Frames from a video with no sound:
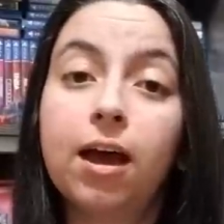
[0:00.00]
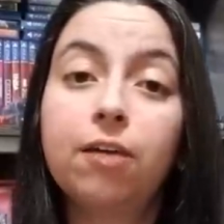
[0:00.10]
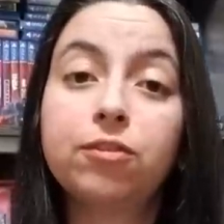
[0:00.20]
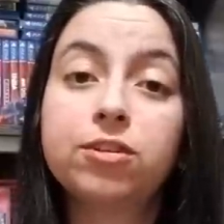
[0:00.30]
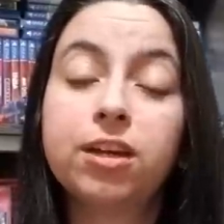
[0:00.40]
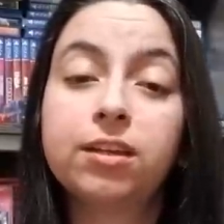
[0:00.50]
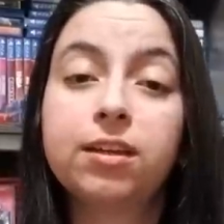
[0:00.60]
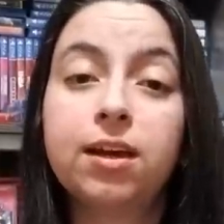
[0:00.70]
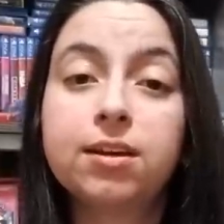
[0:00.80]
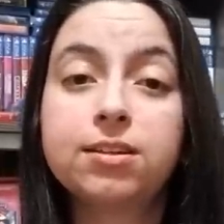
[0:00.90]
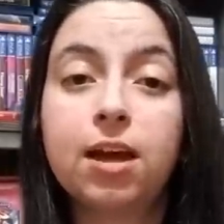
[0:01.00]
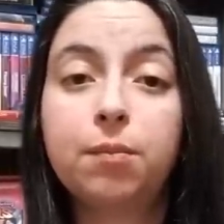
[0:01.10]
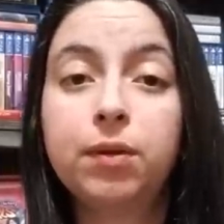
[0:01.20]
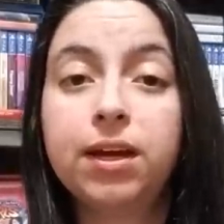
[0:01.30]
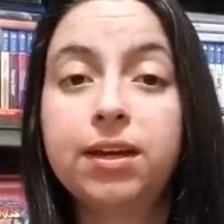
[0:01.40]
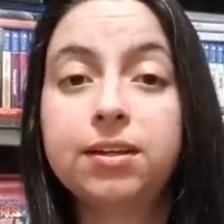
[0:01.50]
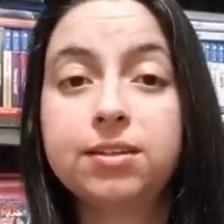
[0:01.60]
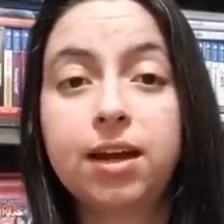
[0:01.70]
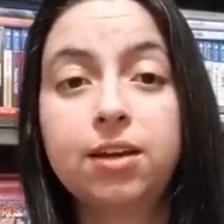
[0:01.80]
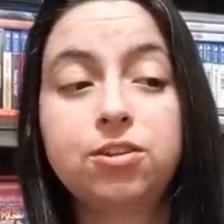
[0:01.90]
After Telling Lies, I played
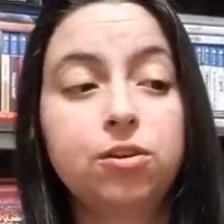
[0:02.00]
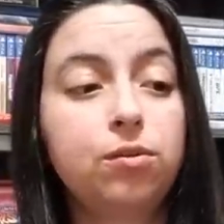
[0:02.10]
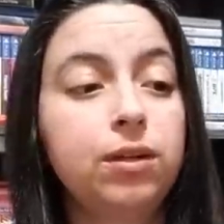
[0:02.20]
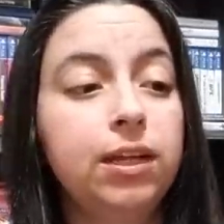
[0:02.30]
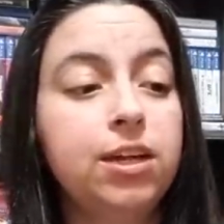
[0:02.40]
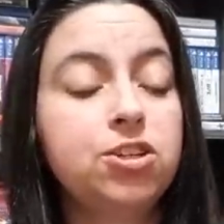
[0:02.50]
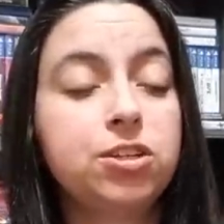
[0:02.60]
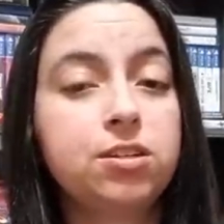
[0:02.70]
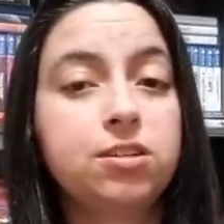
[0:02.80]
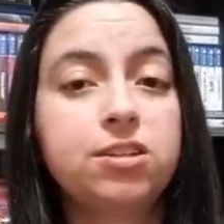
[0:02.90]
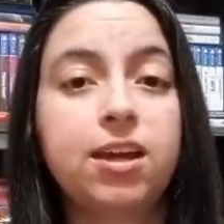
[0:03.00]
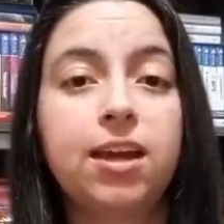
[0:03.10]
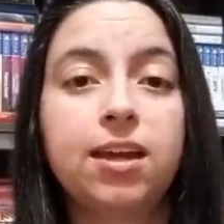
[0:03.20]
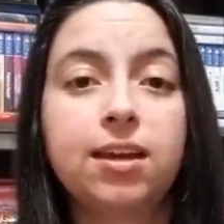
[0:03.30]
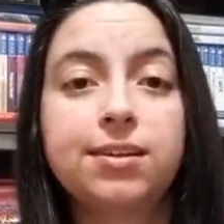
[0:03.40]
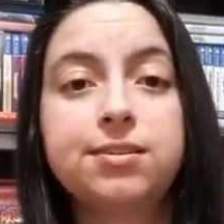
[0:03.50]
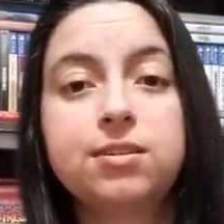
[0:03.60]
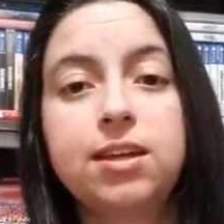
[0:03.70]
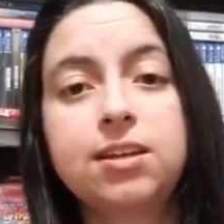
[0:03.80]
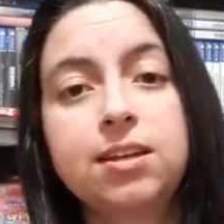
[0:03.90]
Taito Legends, and
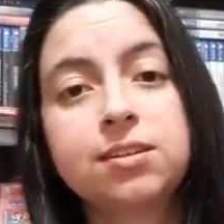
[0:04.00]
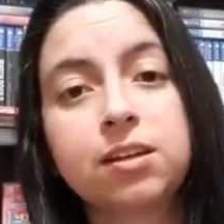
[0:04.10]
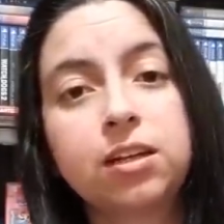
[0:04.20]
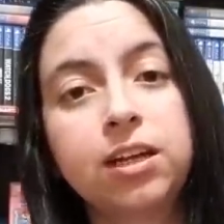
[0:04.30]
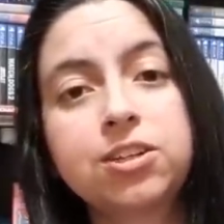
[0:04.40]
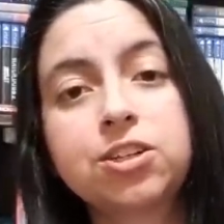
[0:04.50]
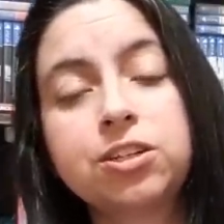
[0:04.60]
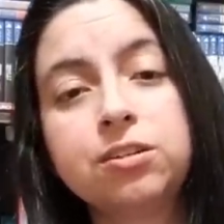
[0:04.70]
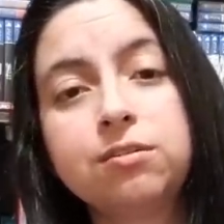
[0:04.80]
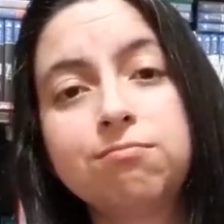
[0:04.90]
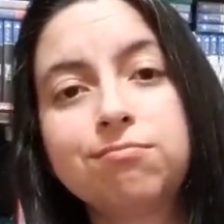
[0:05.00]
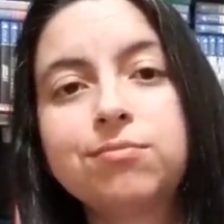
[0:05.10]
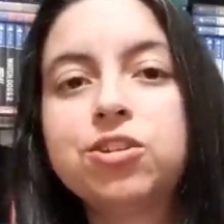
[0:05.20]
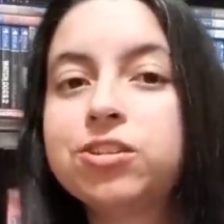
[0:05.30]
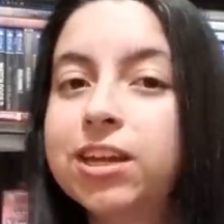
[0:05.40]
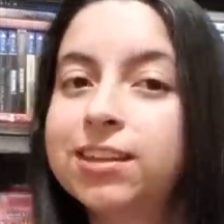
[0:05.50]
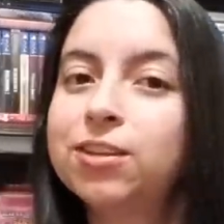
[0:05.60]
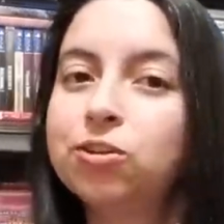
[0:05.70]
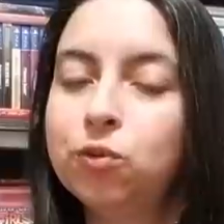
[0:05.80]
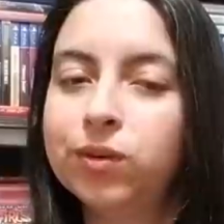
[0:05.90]
it is a collection, just like
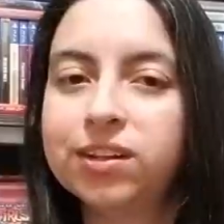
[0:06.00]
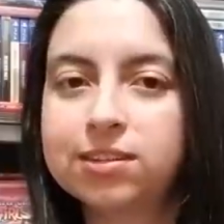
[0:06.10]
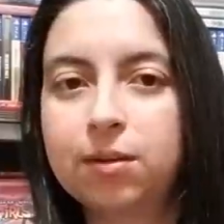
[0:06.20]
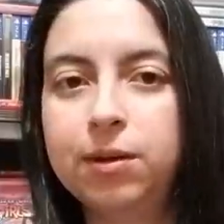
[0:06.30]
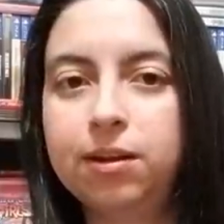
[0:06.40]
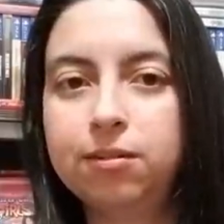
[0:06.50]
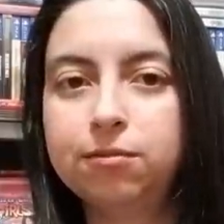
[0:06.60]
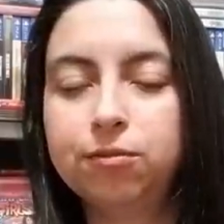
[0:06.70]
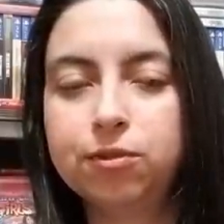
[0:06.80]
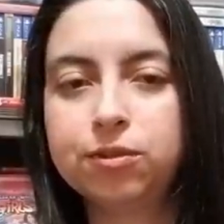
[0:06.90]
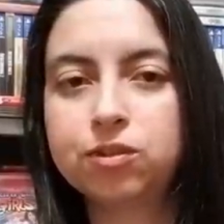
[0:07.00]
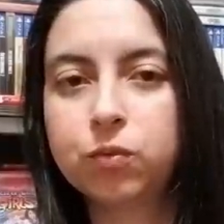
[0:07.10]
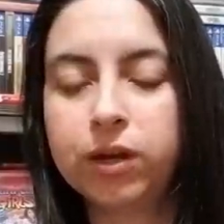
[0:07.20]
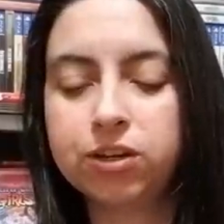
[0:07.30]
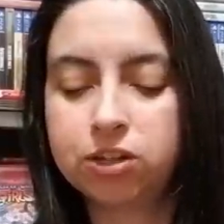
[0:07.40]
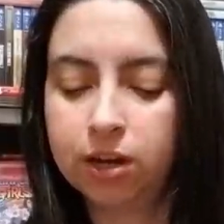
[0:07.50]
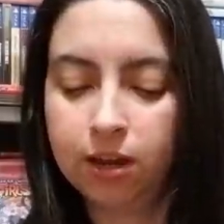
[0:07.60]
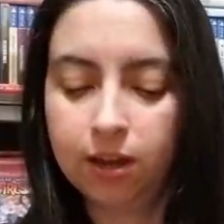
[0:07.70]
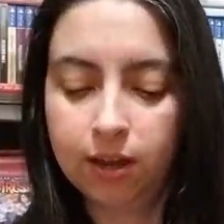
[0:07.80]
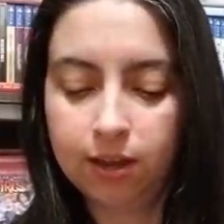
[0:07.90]
the new one that's coming out for the Switch.
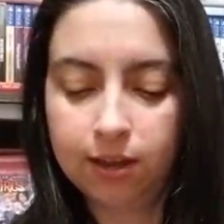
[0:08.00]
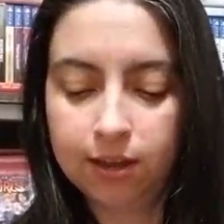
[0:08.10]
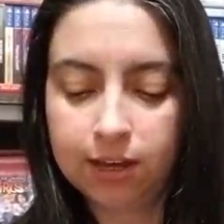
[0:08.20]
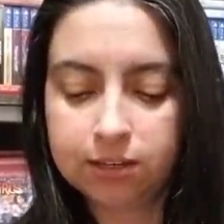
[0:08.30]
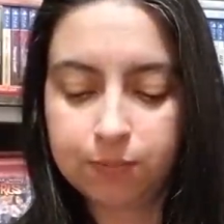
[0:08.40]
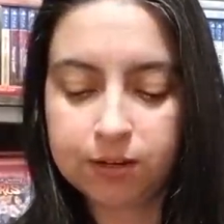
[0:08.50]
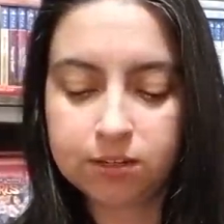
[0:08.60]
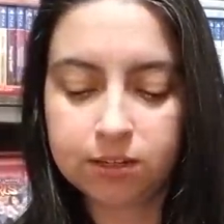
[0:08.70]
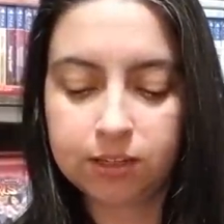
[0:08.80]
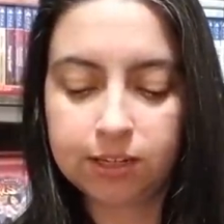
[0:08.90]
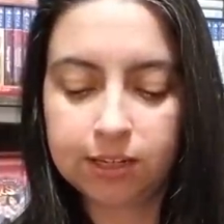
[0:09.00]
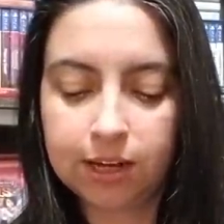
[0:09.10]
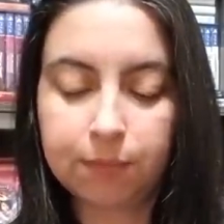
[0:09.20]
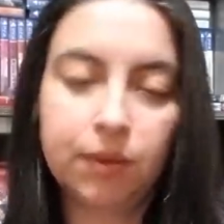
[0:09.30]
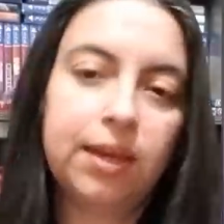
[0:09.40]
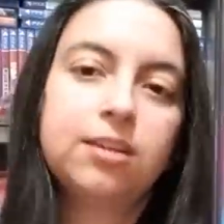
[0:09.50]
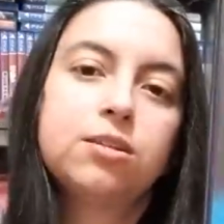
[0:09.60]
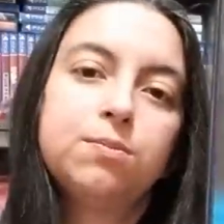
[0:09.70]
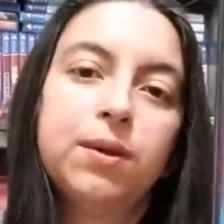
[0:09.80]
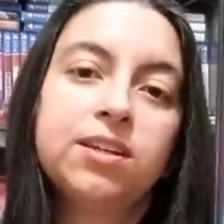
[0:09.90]
It's basically, I played
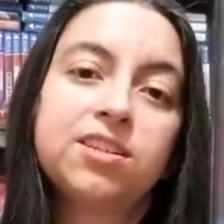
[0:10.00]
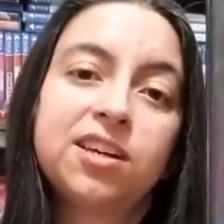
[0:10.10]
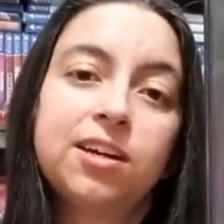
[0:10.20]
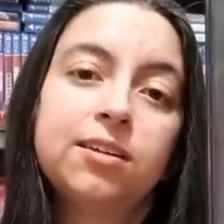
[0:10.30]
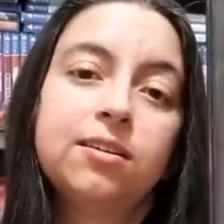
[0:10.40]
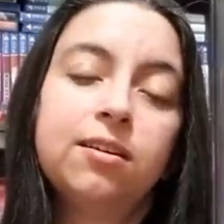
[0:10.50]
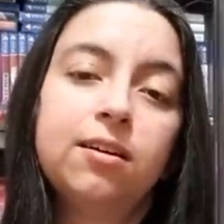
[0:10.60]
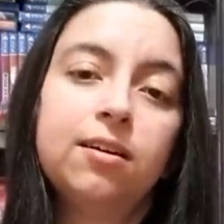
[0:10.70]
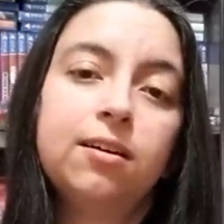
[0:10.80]
Space Gun.